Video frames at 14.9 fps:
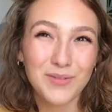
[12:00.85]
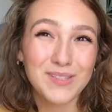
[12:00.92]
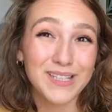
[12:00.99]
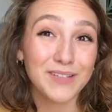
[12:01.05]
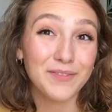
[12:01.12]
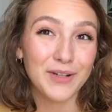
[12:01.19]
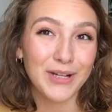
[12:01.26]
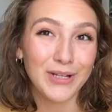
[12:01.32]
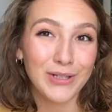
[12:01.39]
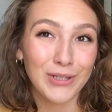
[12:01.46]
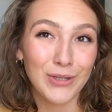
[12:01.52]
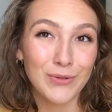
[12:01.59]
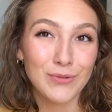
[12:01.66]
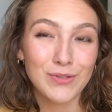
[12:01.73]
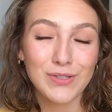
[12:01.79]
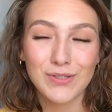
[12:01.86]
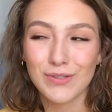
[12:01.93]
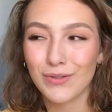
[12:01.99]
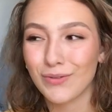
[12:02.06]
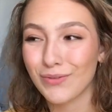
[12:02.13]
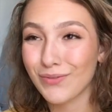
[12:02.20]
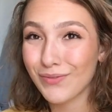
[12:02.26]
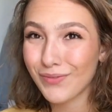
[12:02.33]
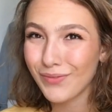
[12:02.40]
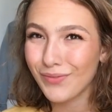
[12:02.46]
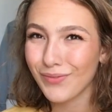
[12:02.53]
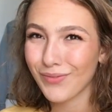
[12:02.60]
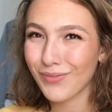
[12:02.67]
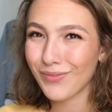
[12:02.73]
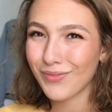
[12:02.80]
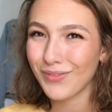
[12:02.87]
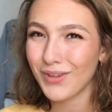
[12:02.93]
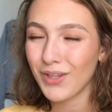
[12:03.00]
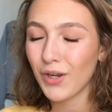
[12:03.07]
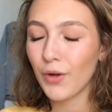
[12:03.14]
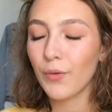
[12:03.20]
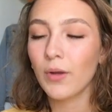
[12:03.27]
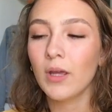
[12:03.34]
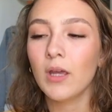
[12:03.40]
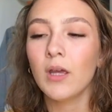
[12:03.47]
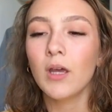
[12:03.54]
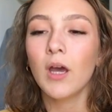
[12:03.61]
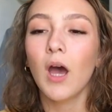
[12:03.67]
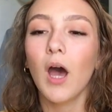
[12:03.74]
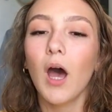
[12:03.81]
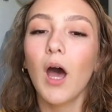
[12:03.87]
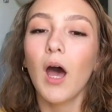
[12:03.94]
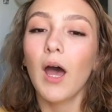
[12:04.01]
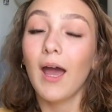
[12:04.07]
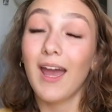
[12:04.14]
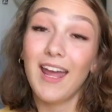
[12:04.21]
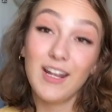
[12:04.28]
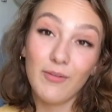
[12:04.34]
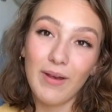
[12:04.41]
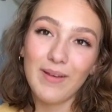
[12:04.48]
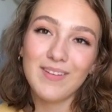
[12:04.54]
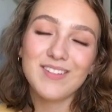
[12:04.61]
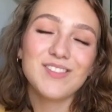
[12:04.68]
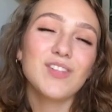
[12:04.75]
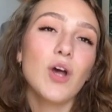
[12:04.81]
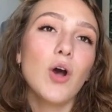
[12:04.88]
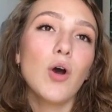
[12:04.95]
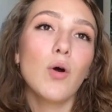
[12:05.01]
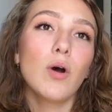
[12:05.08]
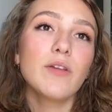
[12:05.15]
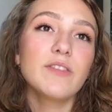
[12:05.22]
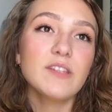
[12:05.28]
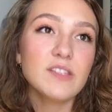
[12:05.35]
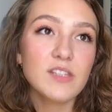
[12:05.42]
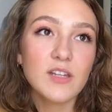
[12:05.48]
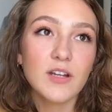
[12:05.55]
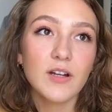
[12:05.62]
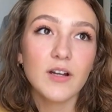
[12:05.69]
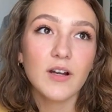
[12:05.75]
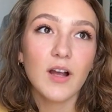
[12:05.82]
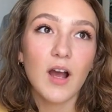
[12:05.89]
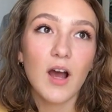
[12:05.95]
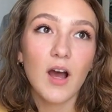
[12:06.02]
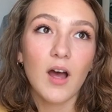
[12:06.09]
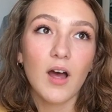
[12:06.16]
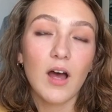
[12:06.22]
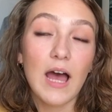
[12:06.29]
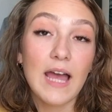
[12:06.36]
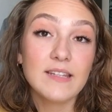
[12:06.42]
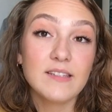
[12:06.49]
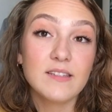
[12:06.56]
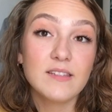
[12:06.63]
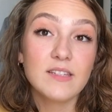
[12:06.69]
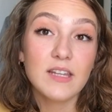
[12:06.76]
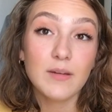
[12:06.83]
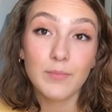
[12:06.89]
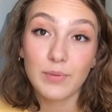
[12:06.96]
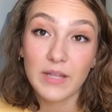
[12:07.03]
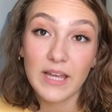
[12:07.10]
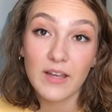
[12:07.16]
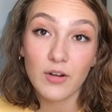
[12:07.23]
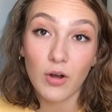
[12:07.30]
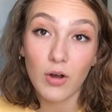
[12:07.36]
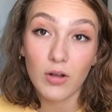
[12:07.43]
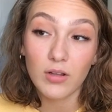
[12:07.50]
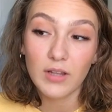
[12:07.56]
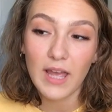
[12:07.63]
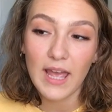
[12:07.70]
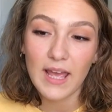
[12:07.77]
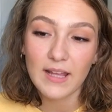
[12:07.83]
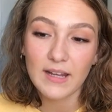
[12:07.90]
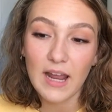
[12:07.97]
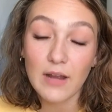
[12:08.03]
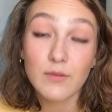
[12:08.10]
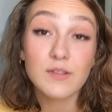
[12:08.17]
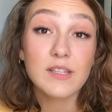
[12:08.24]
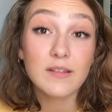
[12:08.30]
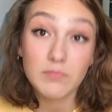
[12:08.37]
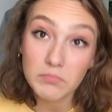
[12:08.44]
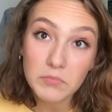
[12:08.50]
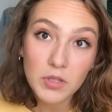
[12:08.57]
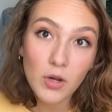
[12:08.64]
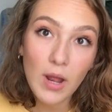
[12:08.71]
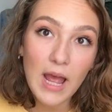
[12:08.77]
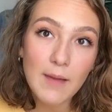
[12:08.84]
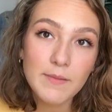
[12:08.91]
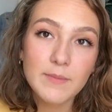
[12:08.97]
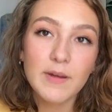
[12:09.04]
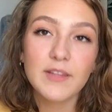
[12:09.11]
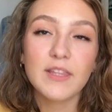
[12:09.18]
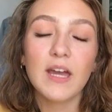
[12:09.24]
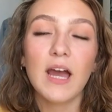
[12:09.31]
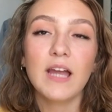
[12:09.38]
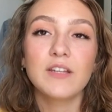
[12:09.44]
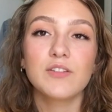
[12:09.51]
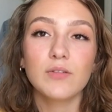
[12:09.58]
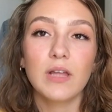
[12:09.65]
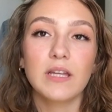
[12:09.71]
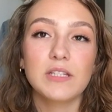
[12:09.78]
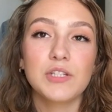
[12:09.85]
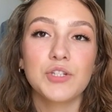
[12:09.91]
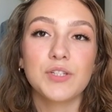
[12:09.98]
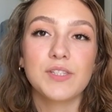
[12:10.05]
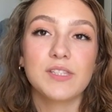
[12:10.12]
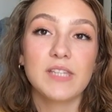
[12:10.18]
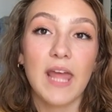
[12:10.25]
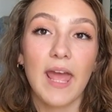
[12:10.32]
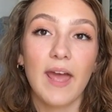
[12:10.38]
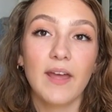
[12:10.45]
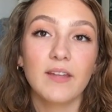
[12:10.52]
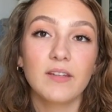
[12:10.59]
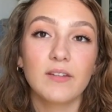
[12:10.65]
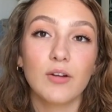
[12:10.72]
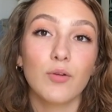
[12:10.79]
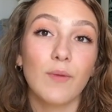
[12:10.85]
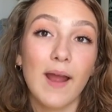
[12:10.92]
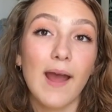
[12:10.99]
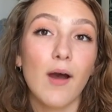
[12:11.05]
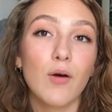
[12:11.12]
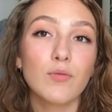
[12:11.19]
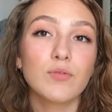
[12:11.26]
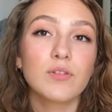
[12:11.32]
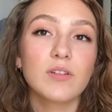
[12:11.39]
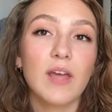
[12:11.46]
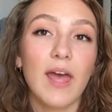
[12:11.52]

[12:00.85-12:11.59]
it was like a very close, you know? Anyway, so this year, I didn't play at all, and I was, you know, happy about that. I do like to just stand around